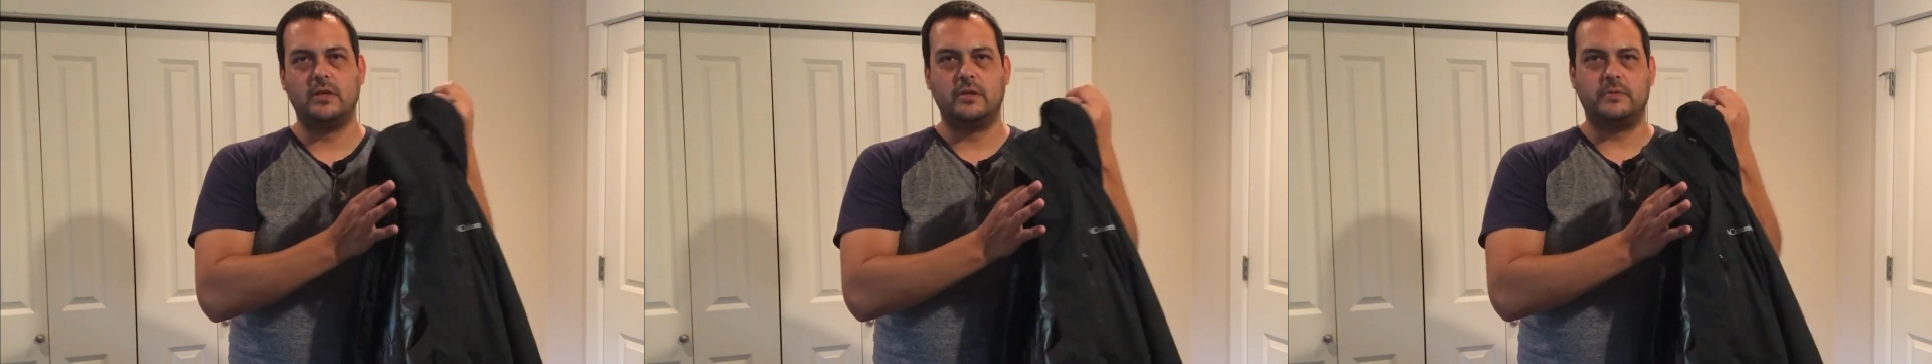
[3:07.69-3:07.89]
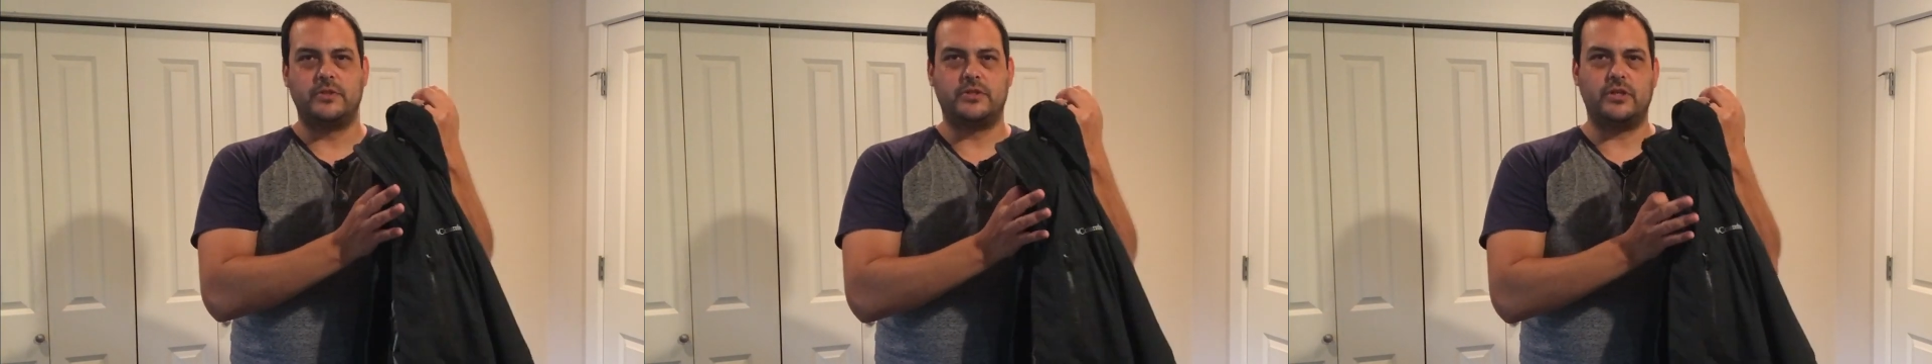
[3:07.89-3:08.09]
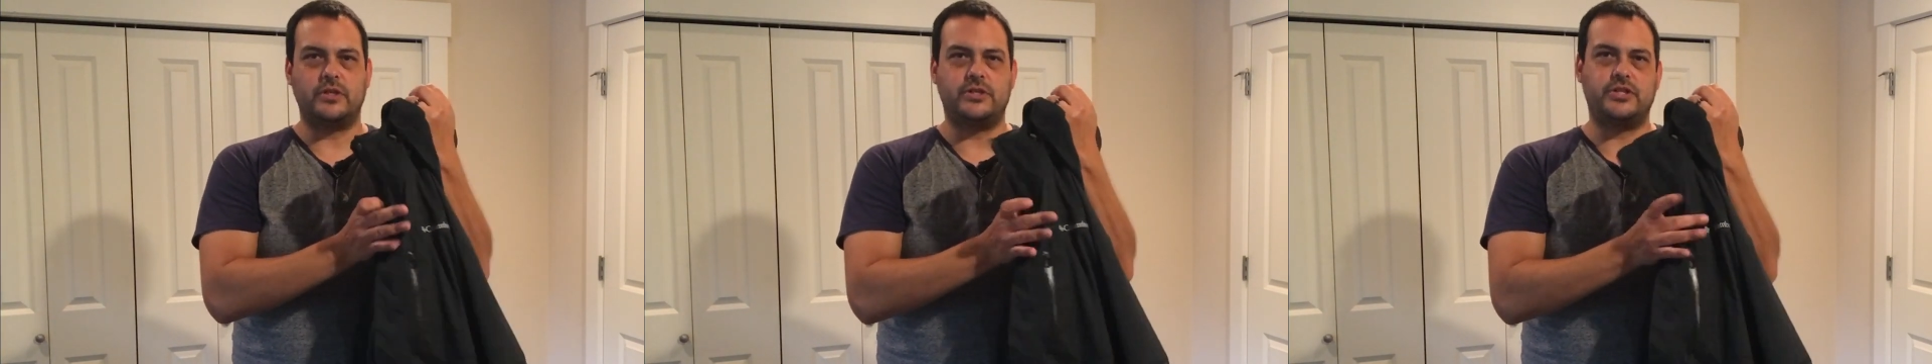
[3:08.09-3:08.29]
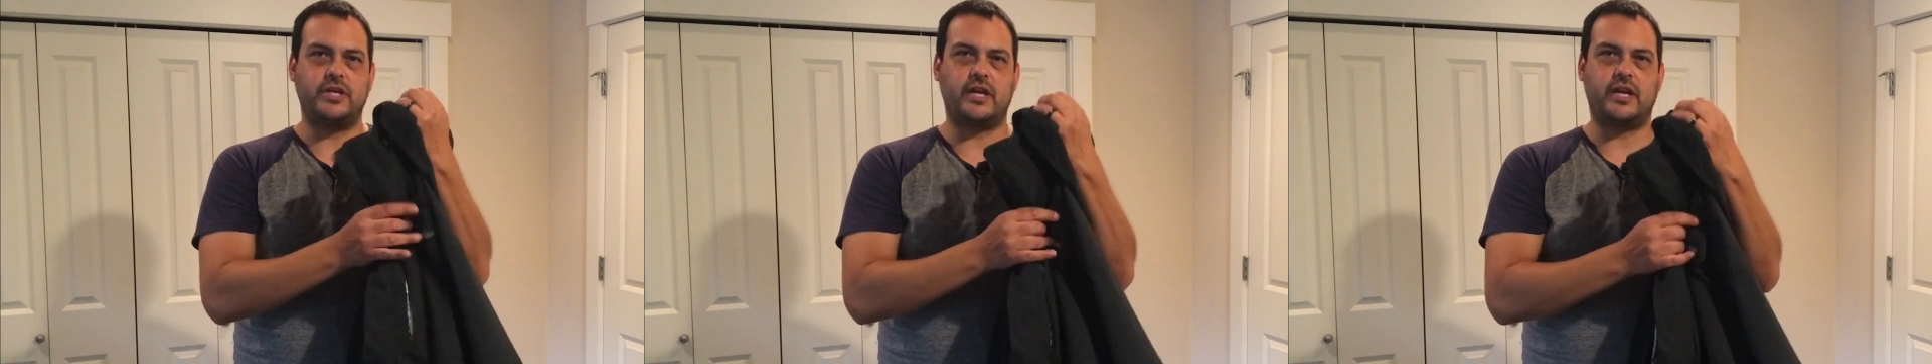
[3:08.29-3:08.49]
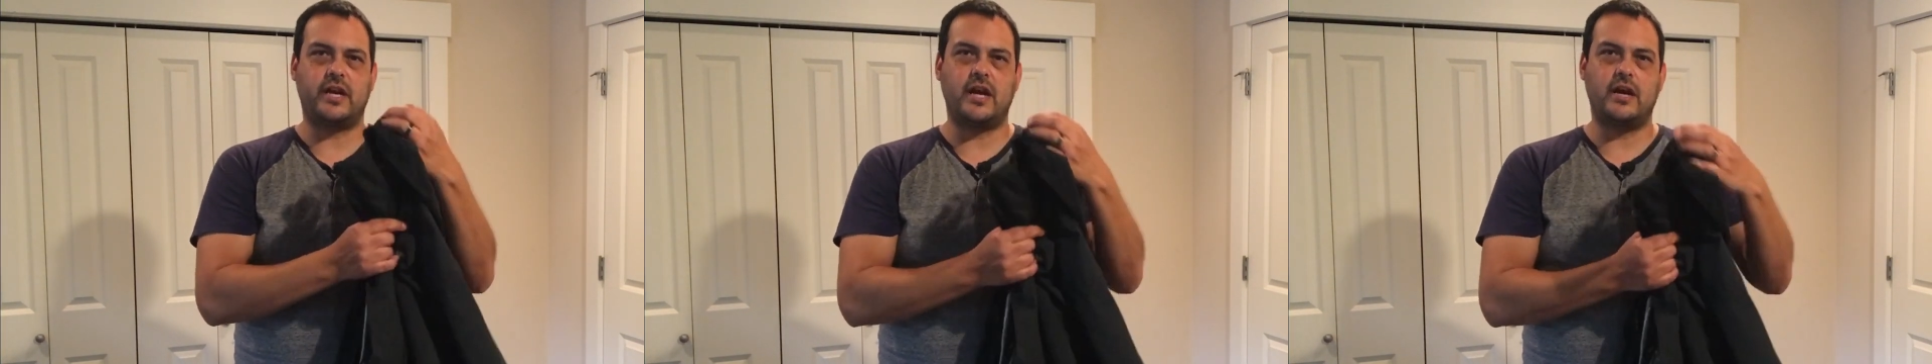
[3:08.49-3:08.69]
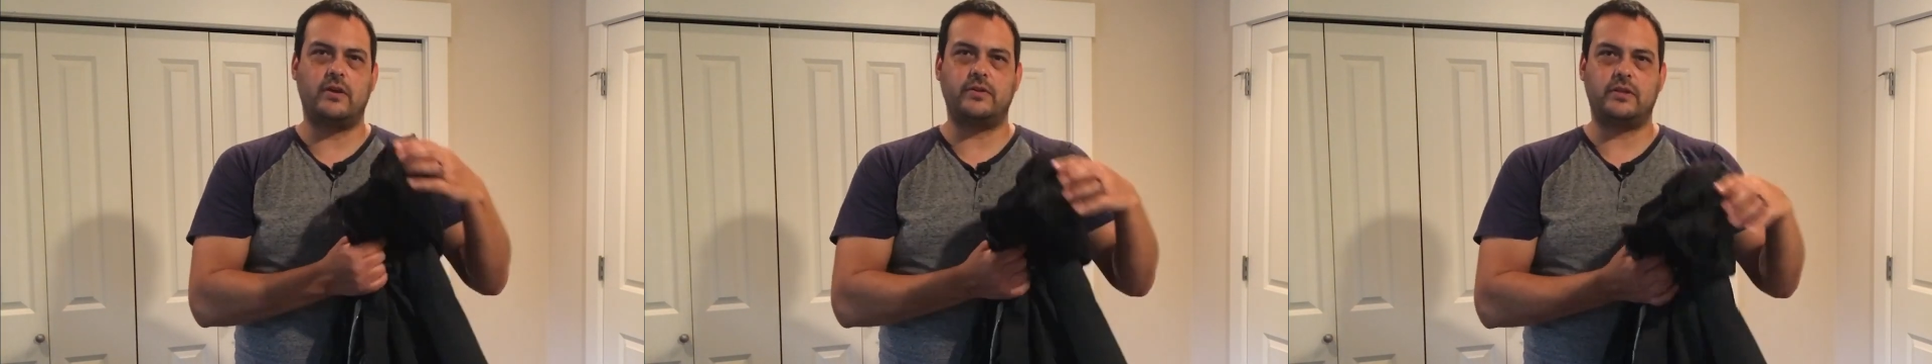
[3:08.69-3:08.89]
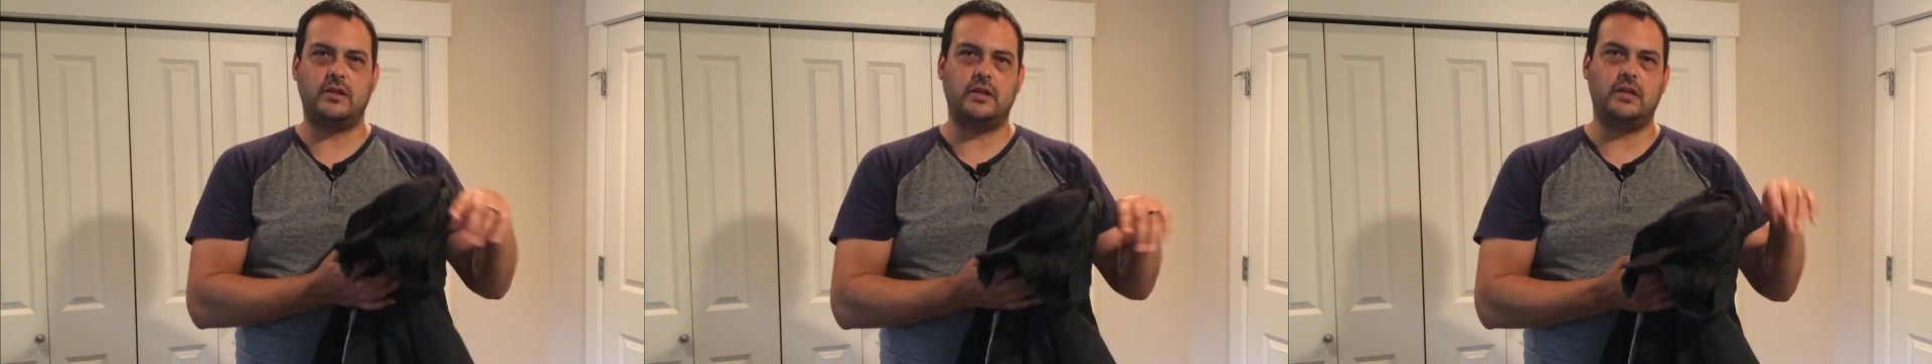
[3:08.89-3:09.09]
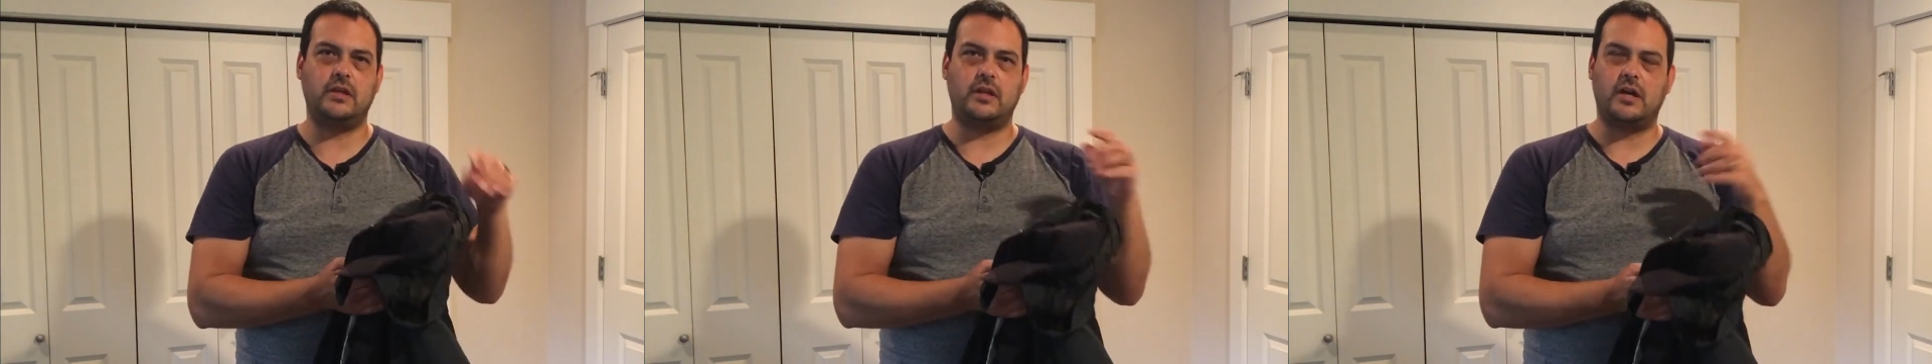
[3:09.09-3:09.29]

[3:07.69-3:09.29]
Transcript: sure to check out the